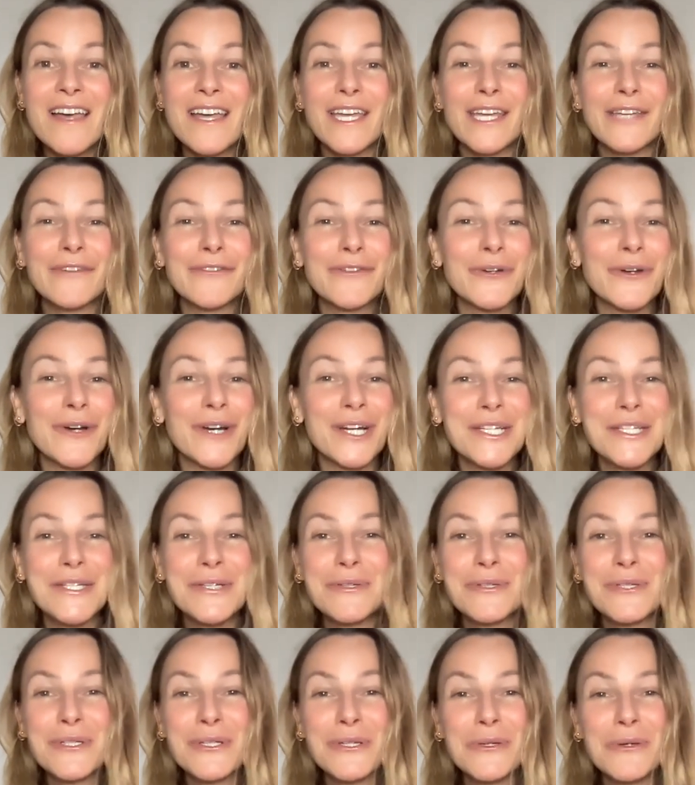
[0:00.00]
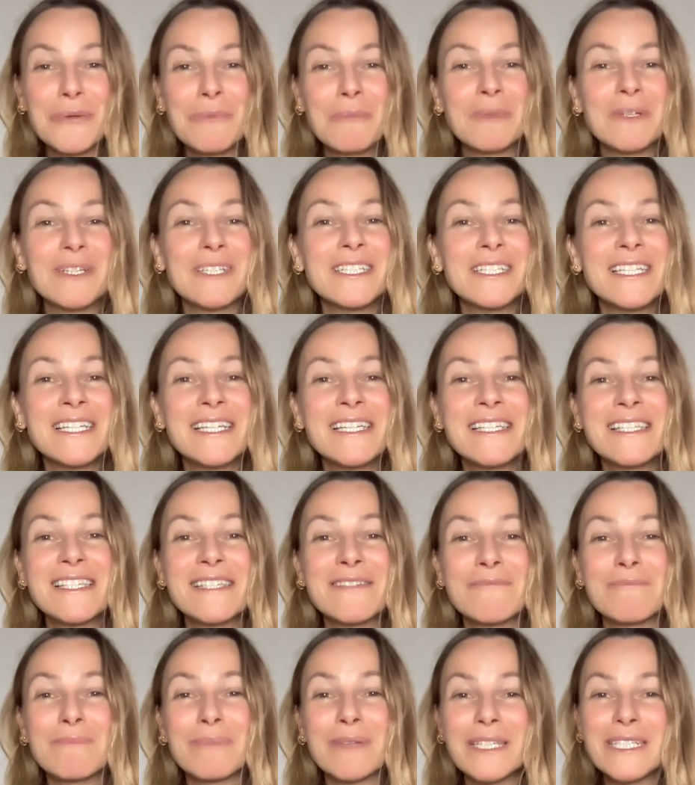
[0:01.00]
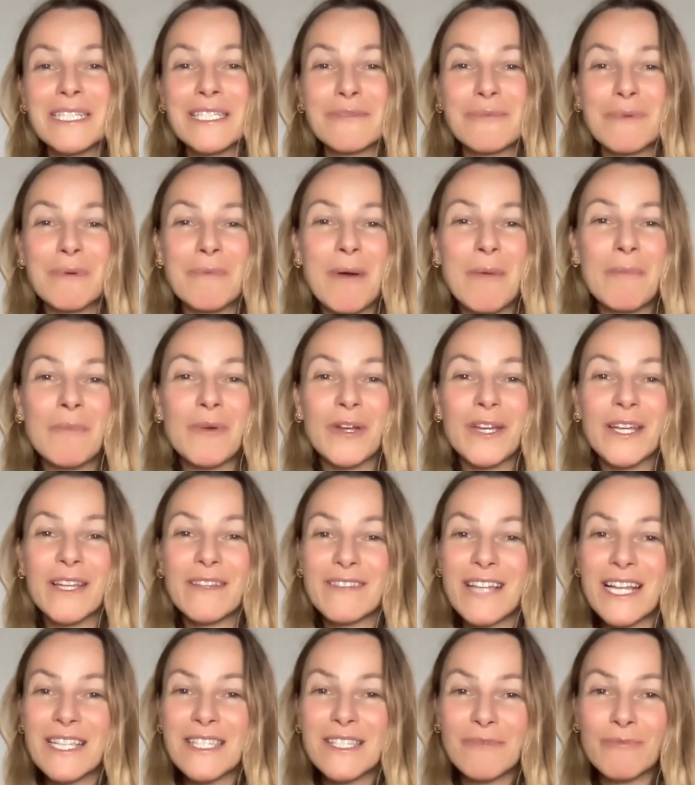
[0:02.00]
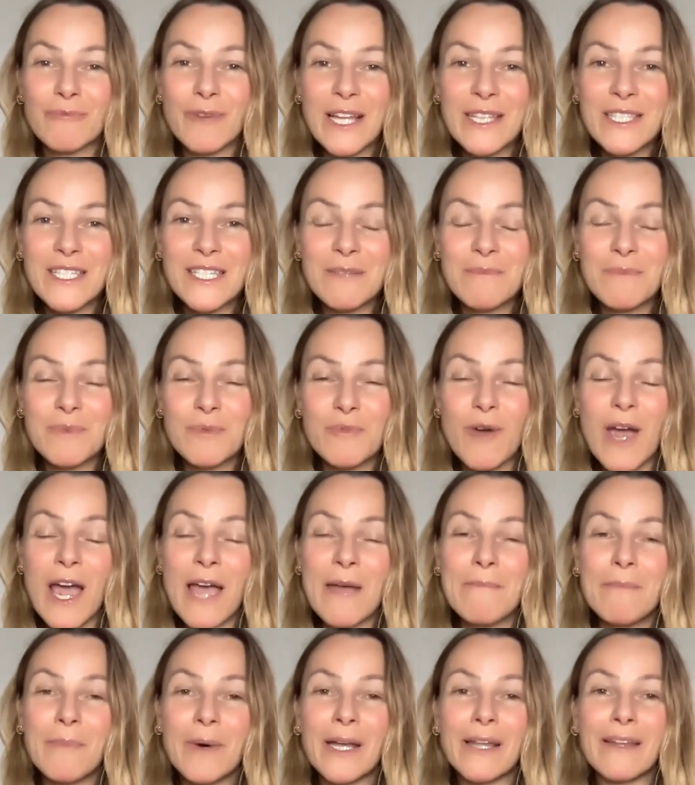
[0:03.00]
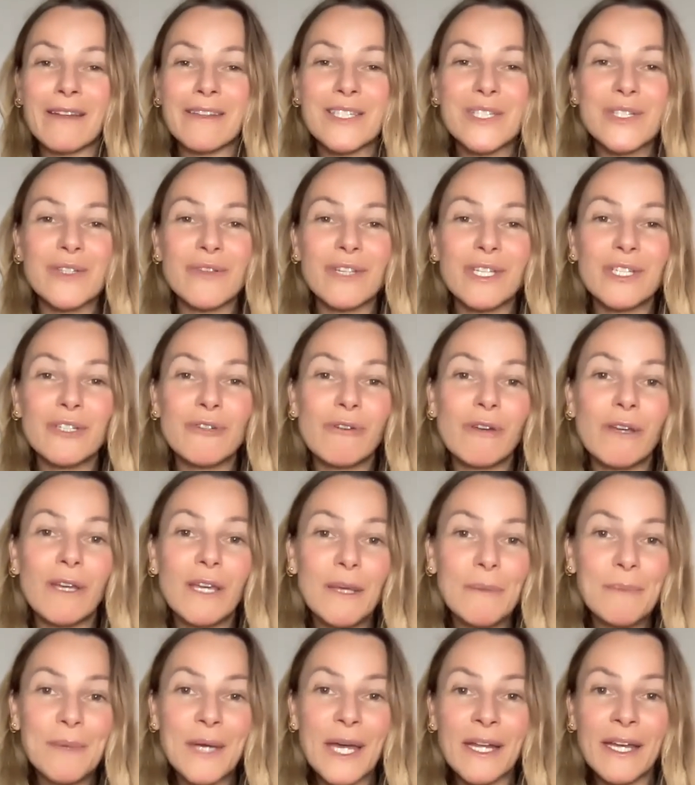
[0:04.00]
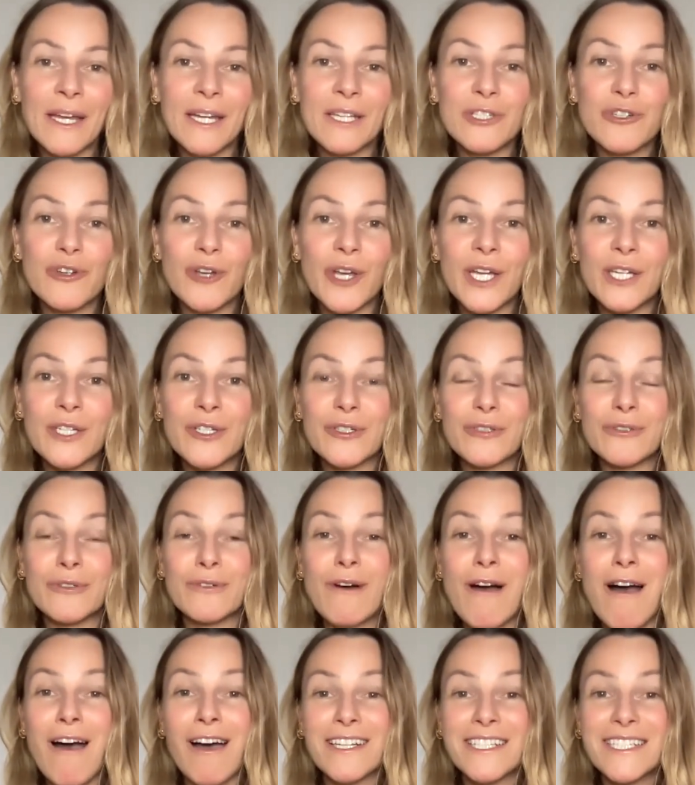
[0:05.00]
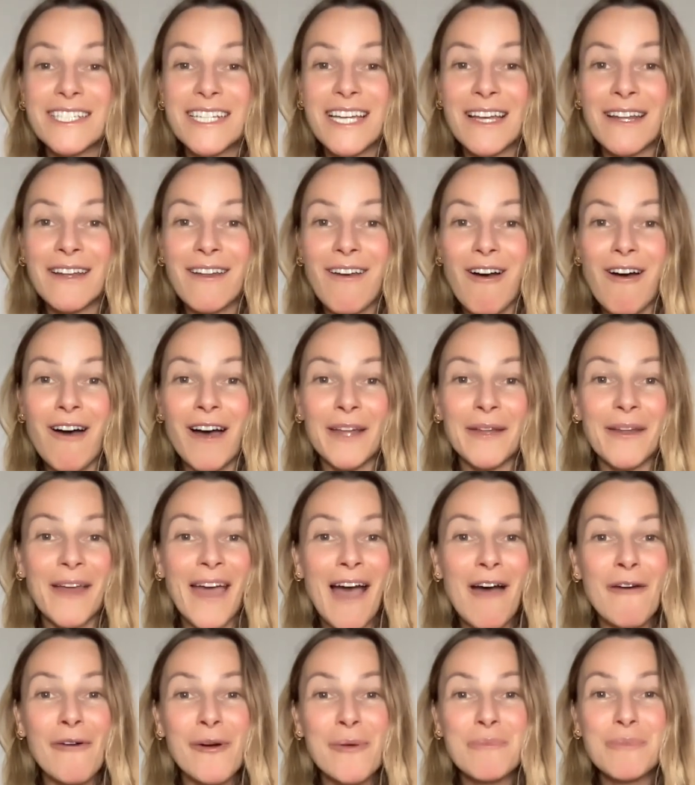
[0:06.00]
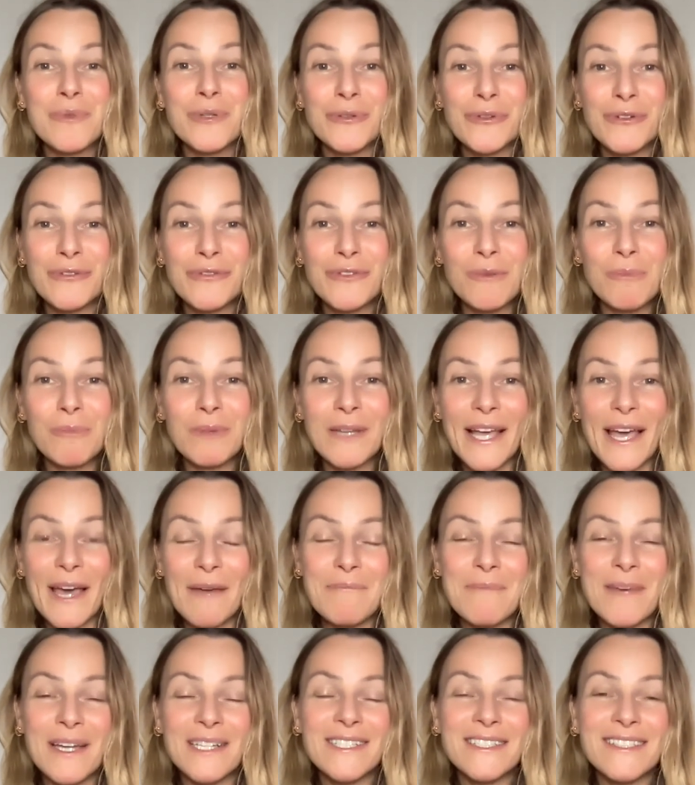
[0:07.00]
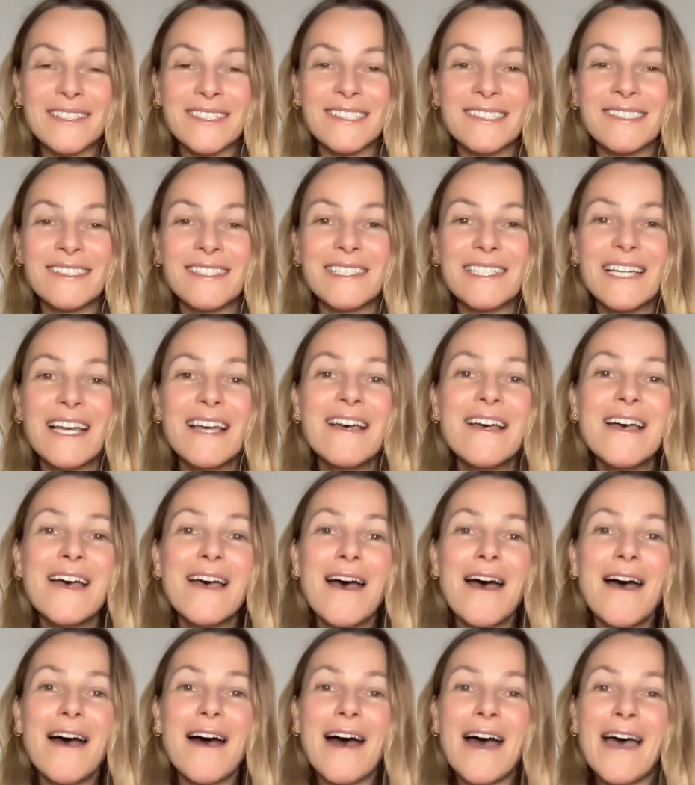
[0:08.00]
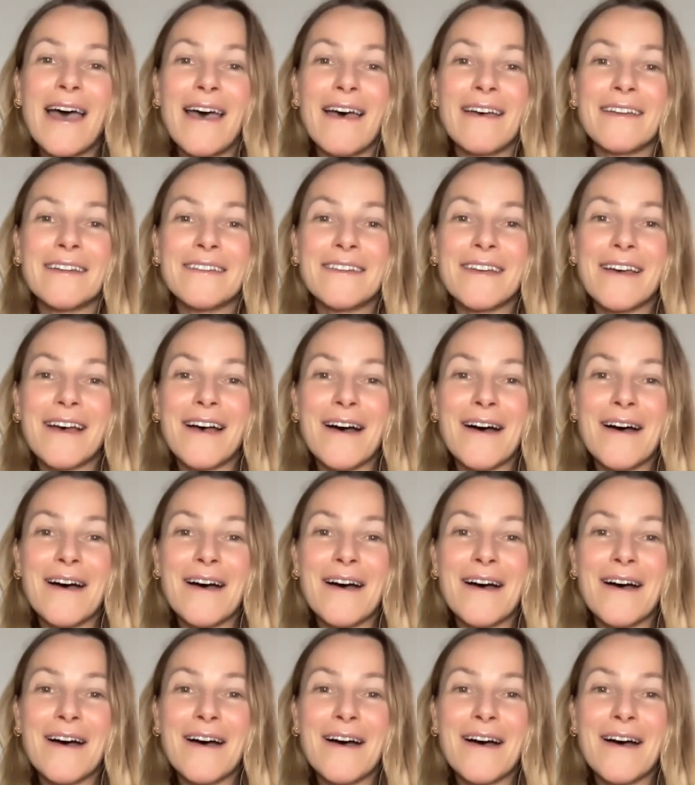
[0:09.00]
If you're on YouTube, please remember to hit that red subscribe button so that you can keep getting educational content on our beautiful plant medicines. And